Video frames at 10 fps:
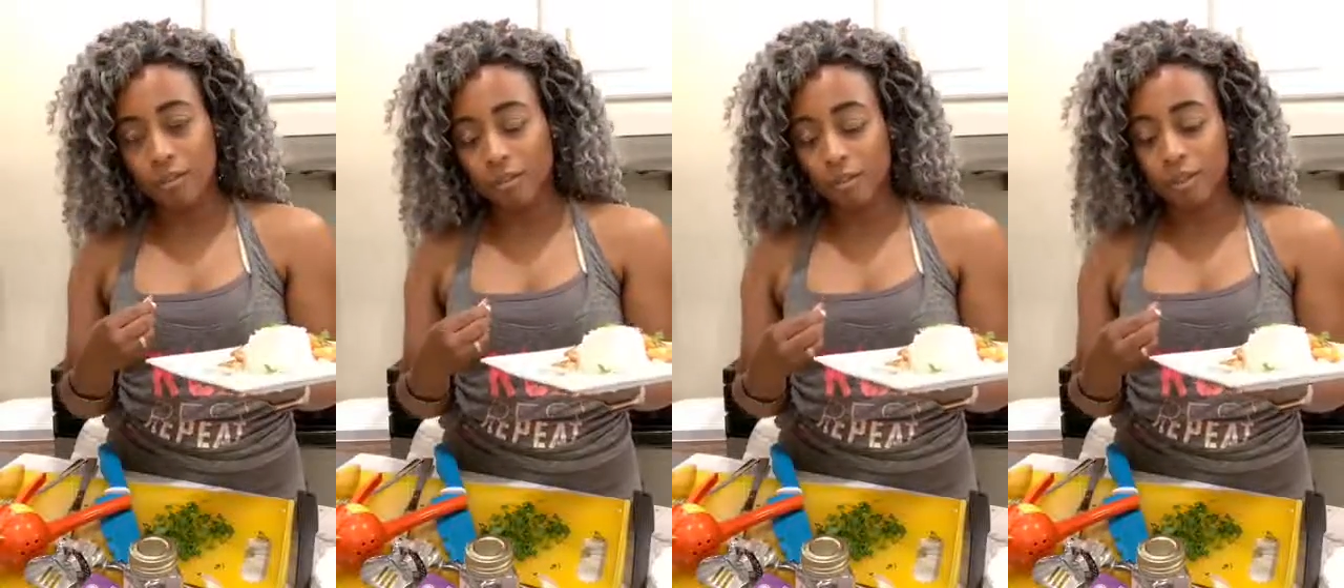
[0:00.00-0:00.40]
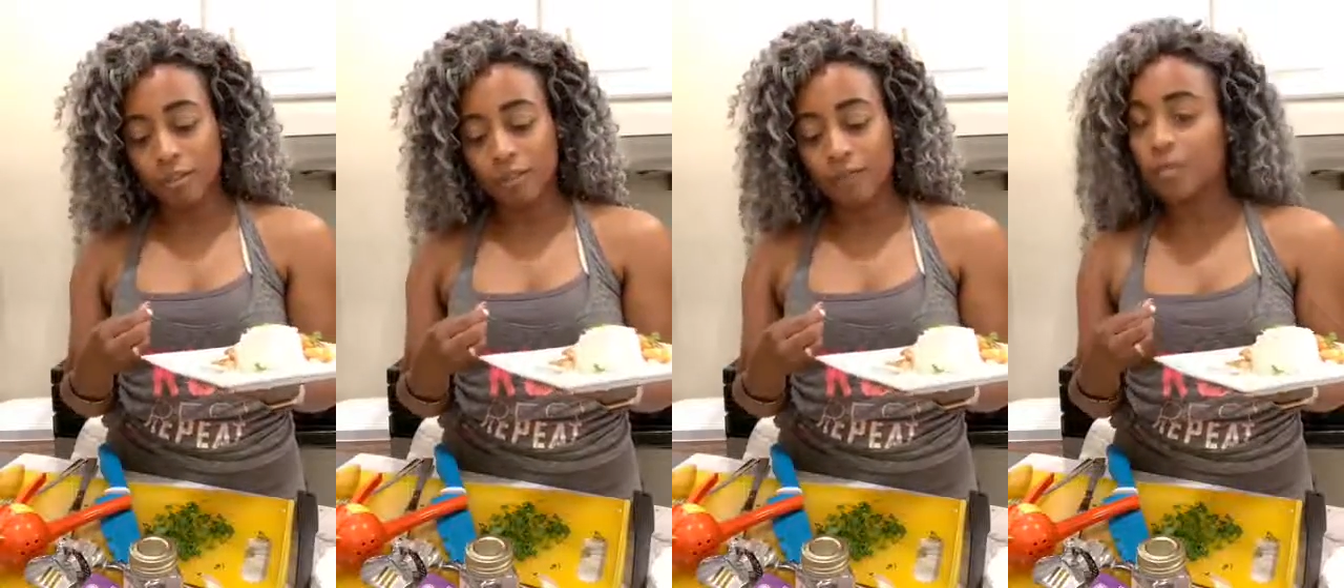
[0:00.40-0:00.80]
You know,
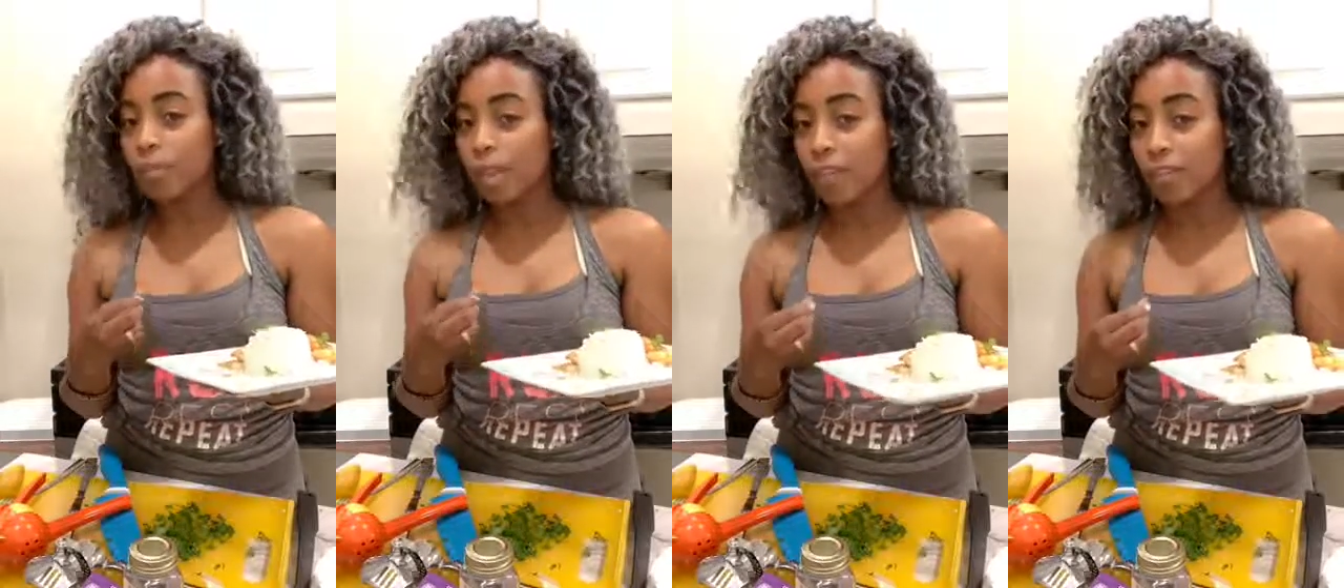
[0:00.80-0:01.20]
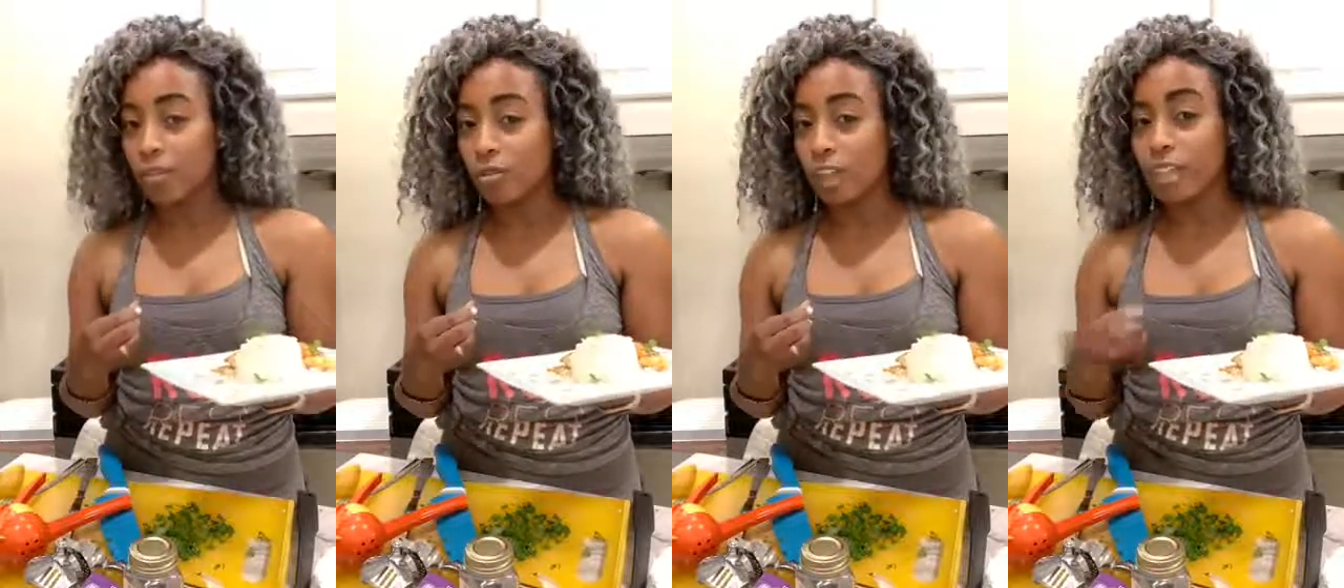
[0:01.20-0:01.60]
we have to
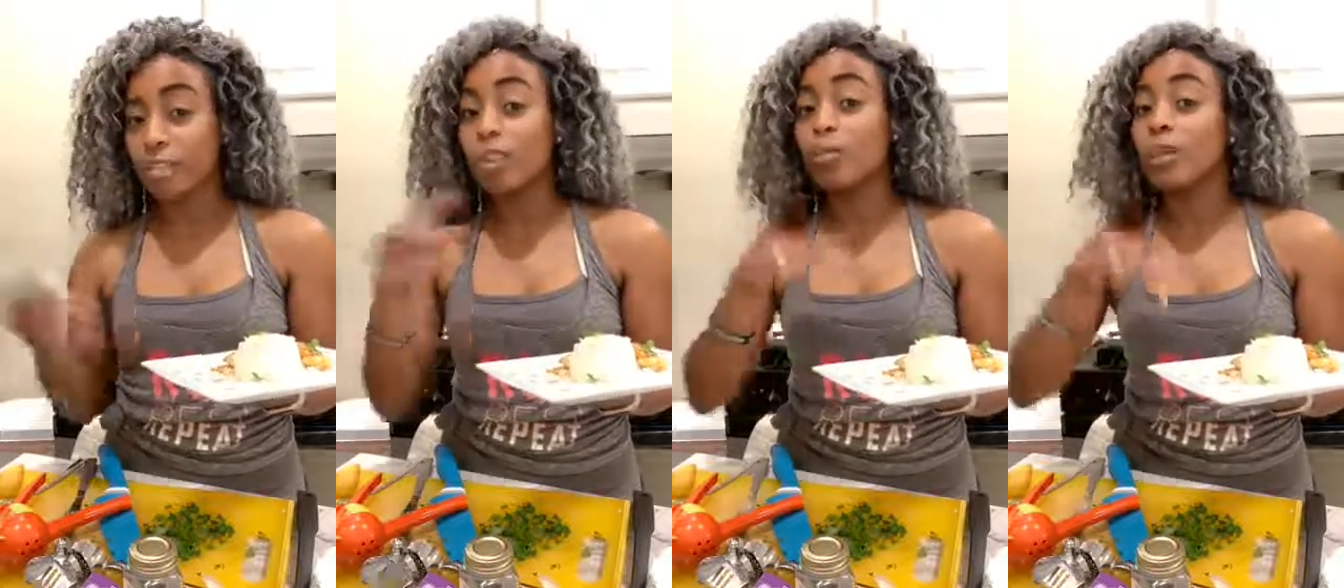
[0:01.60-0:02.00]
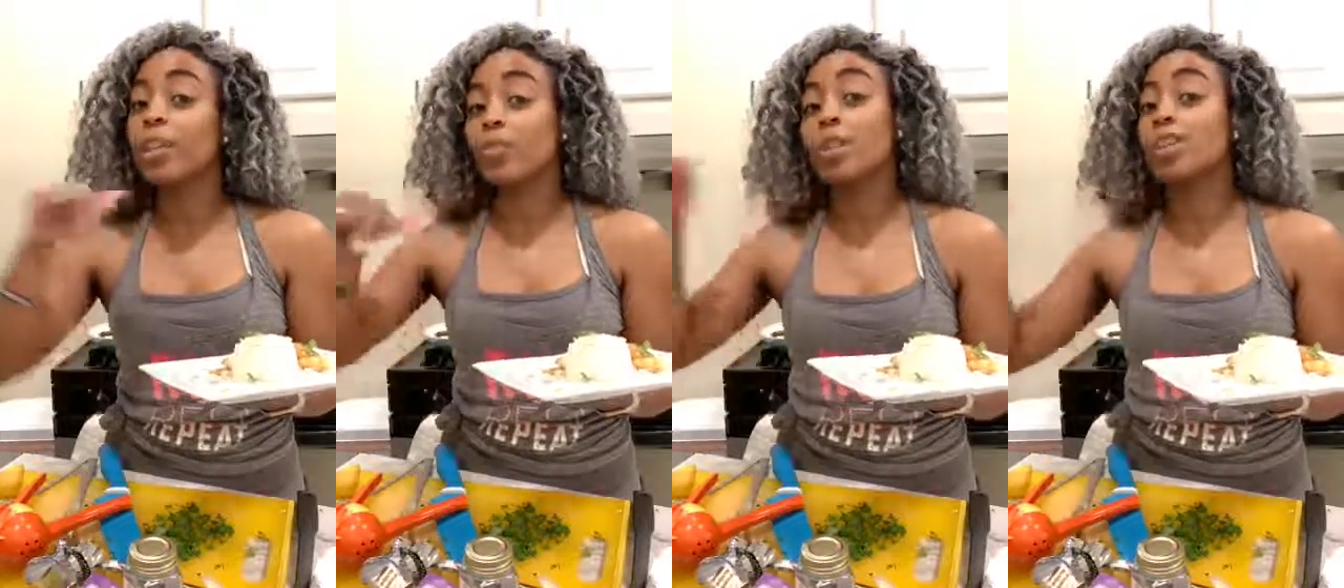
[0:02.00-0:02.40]
do that so that we
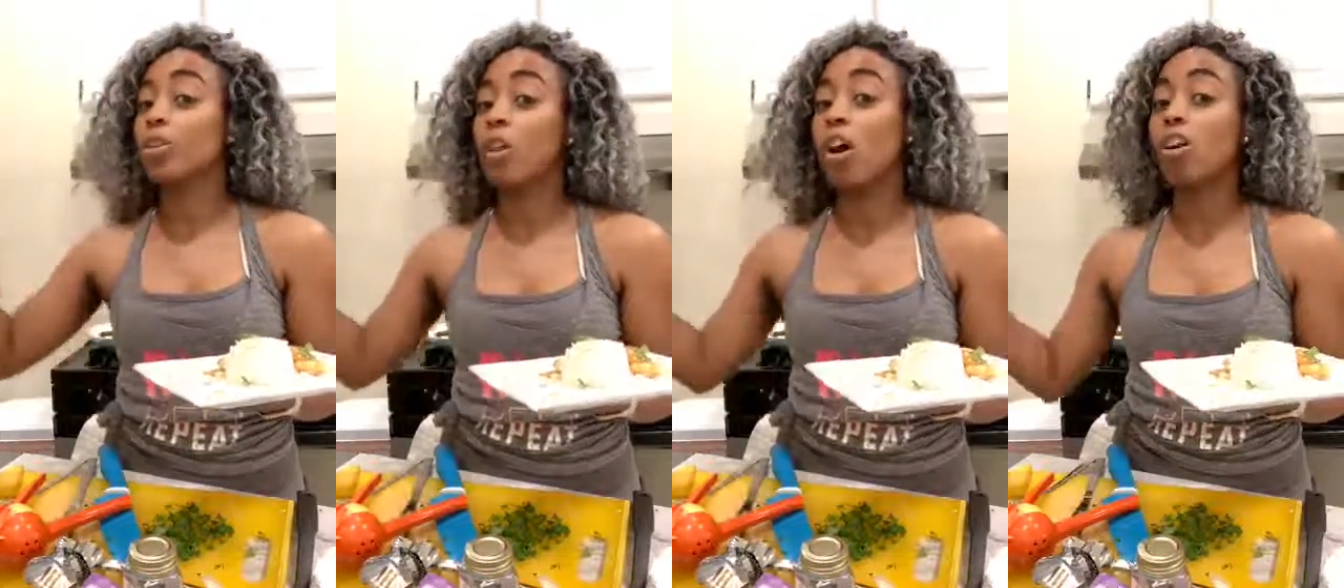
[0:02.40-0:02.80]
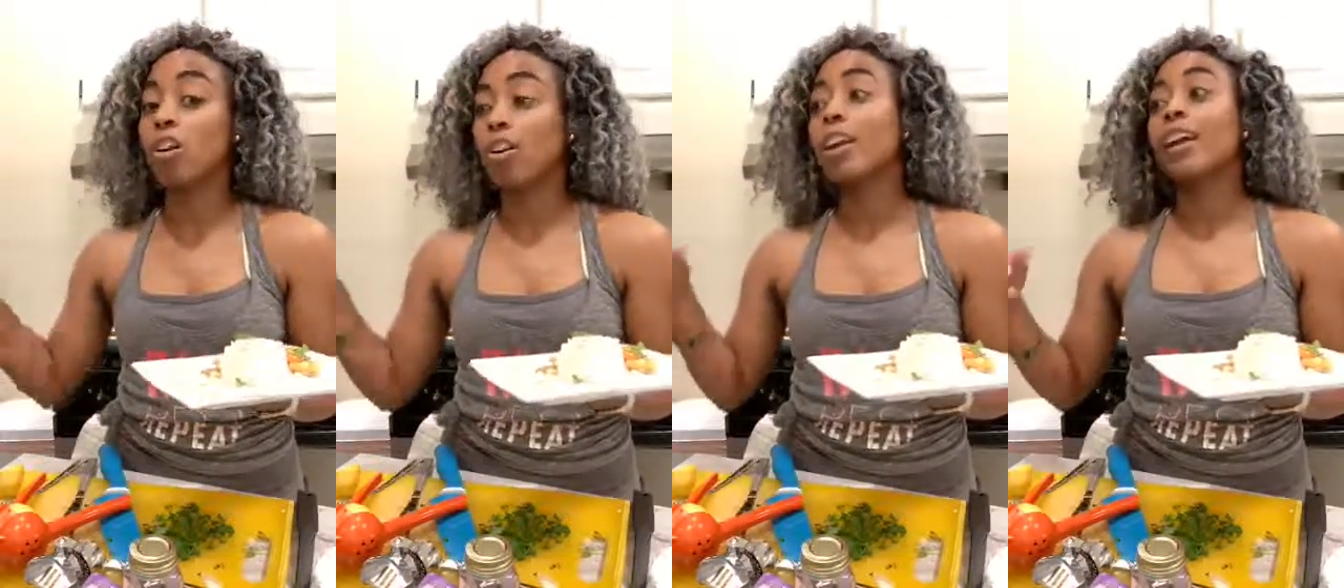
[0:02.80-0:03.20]
can be here
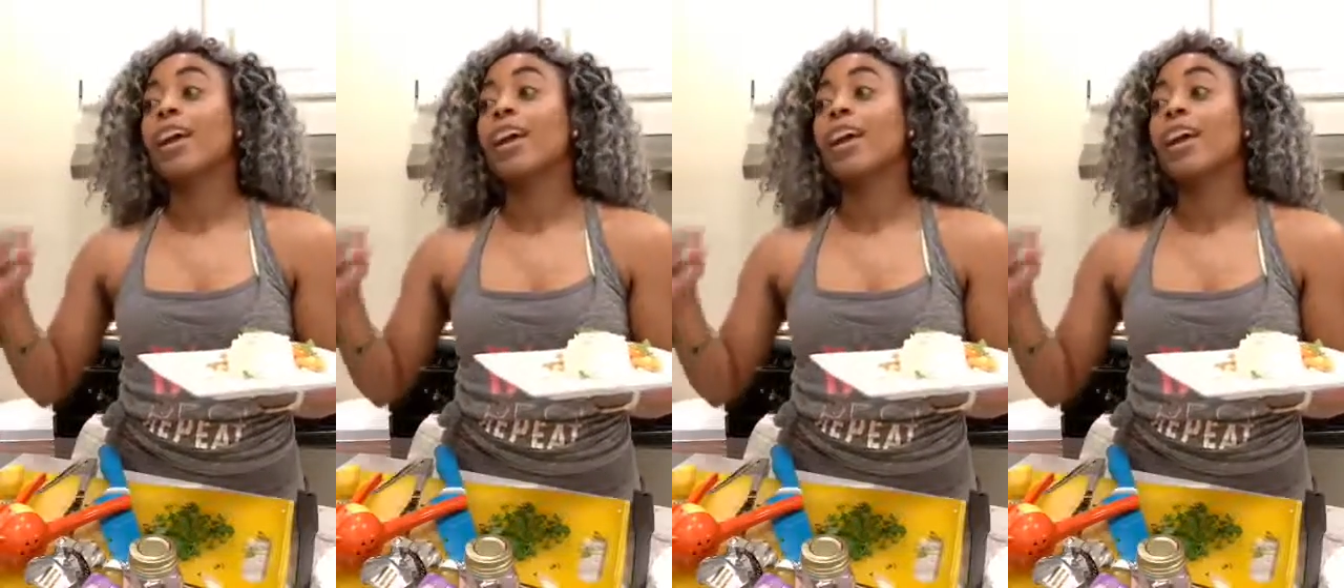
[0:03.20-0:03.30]
longer